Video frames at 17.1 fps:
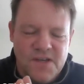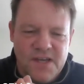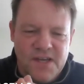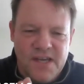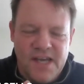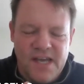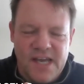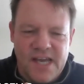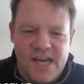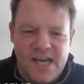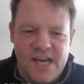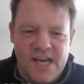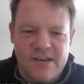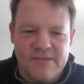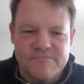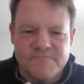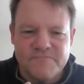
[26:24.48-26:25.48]

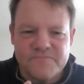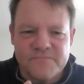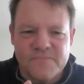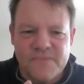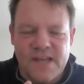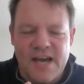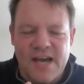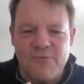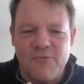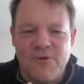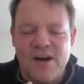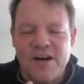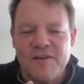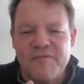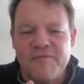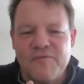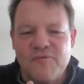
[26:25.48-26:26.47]
And I
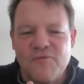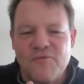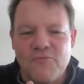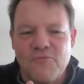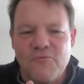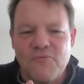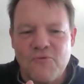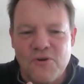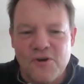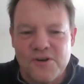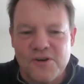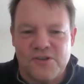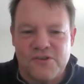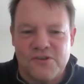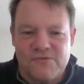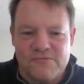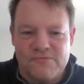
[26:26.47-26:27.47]
want to forewarn
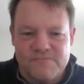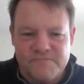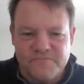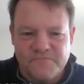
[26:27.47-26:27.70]
you